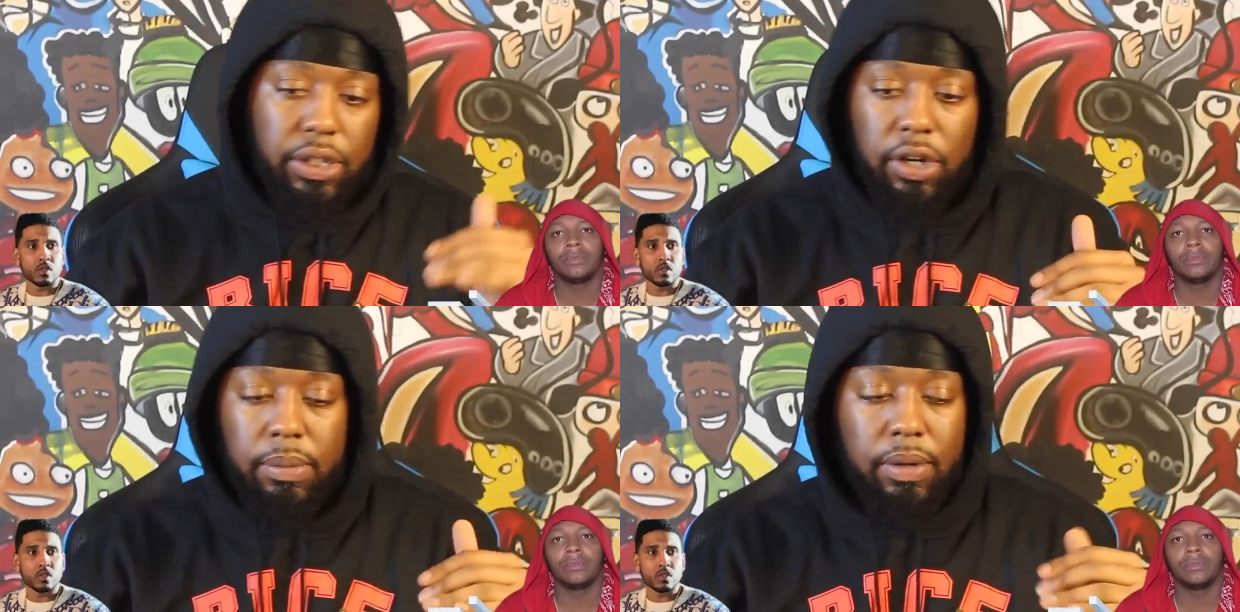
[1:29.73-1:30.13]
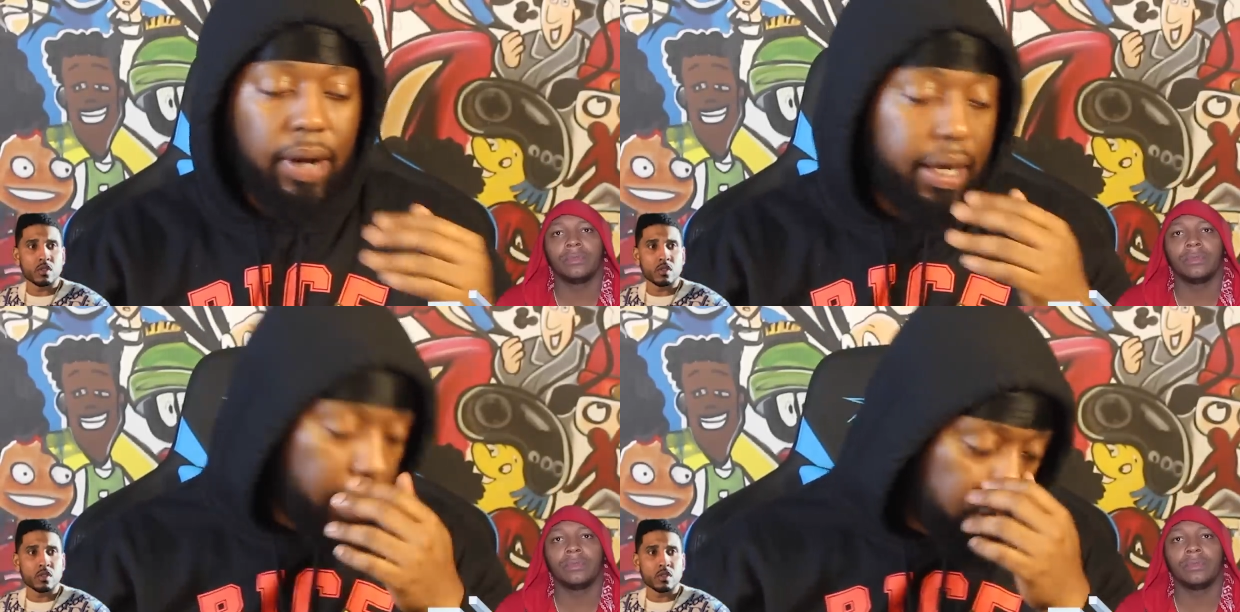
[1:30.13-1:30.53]
Speaker 1: You heard me
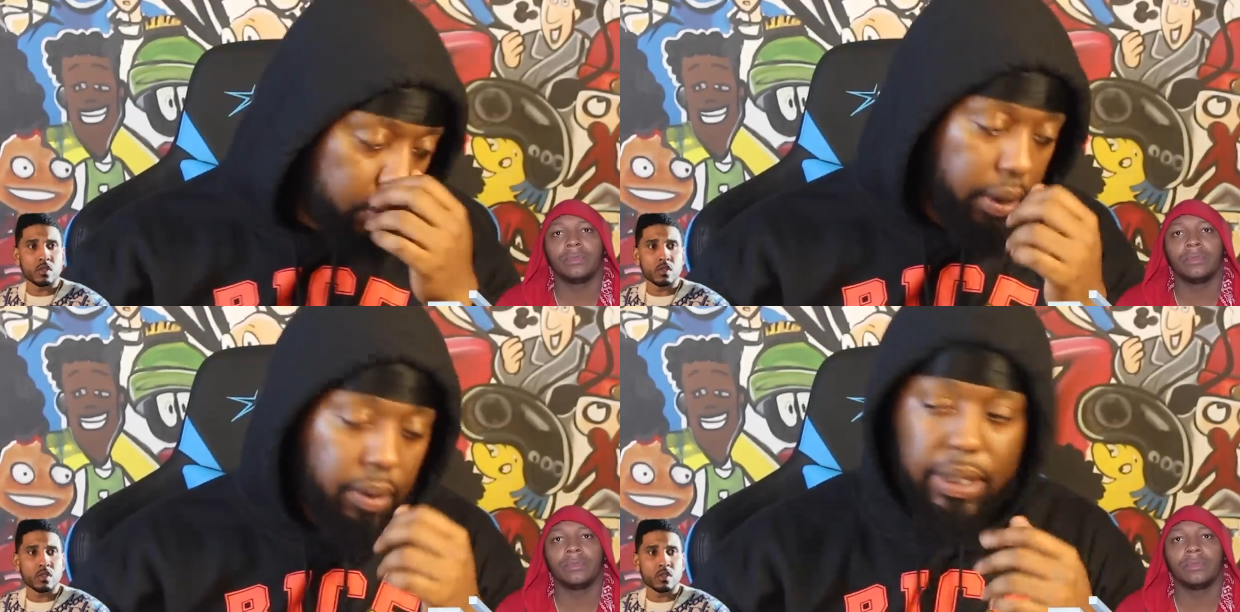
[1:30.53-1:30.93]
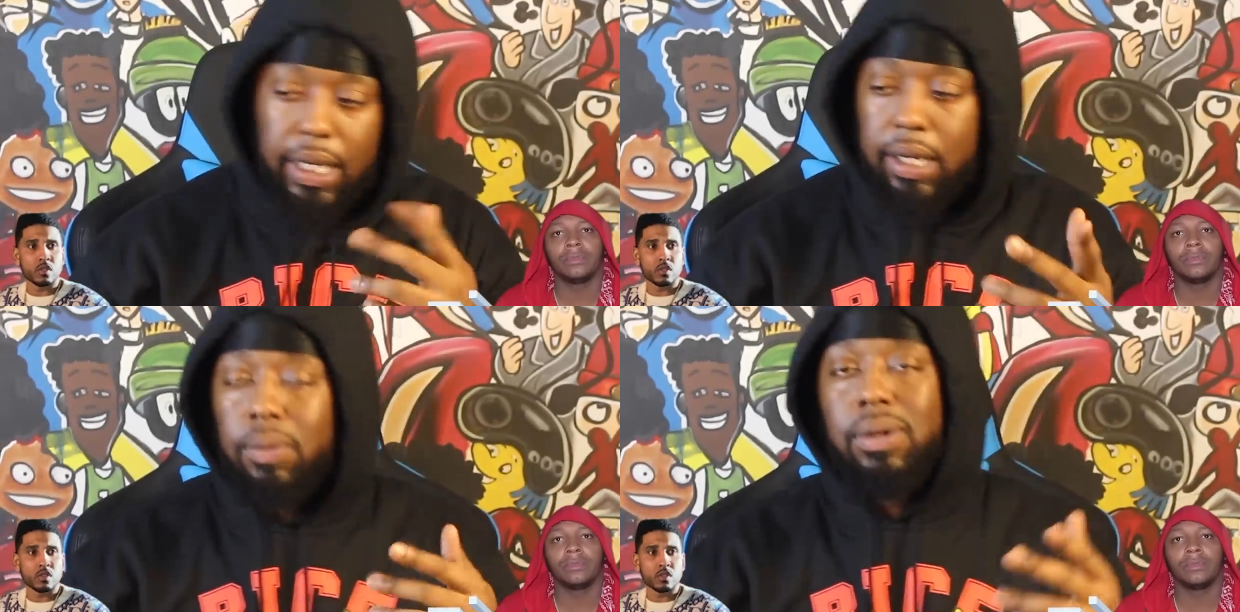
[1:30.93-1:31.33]
right. Yo, Twork, what
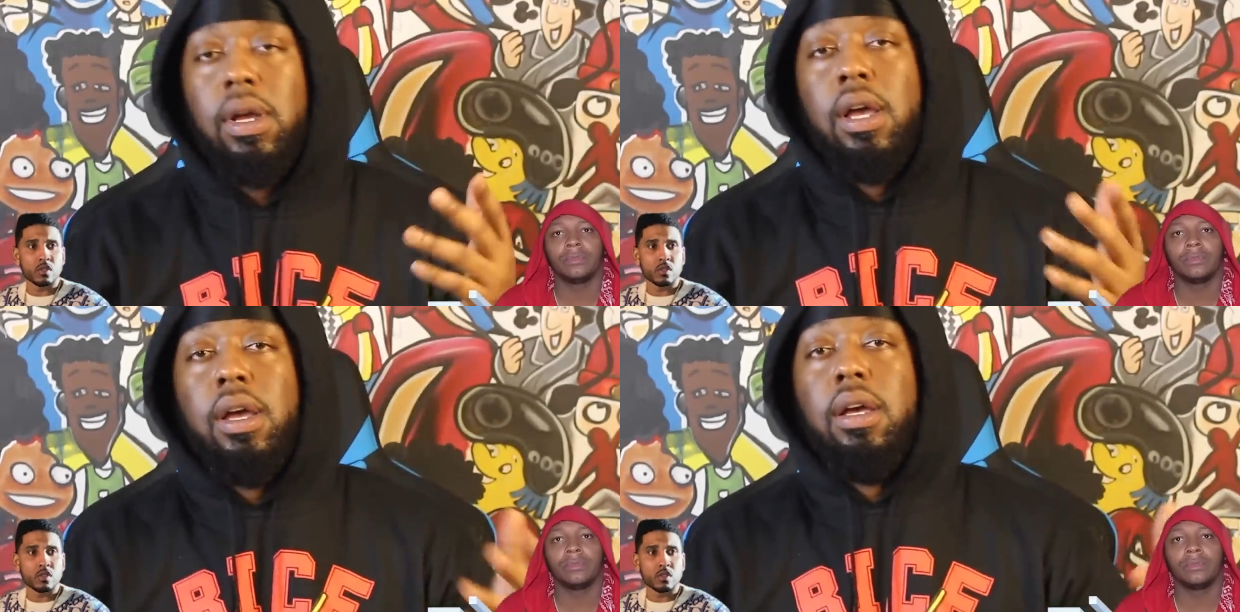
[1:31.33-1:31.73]
the hell? What?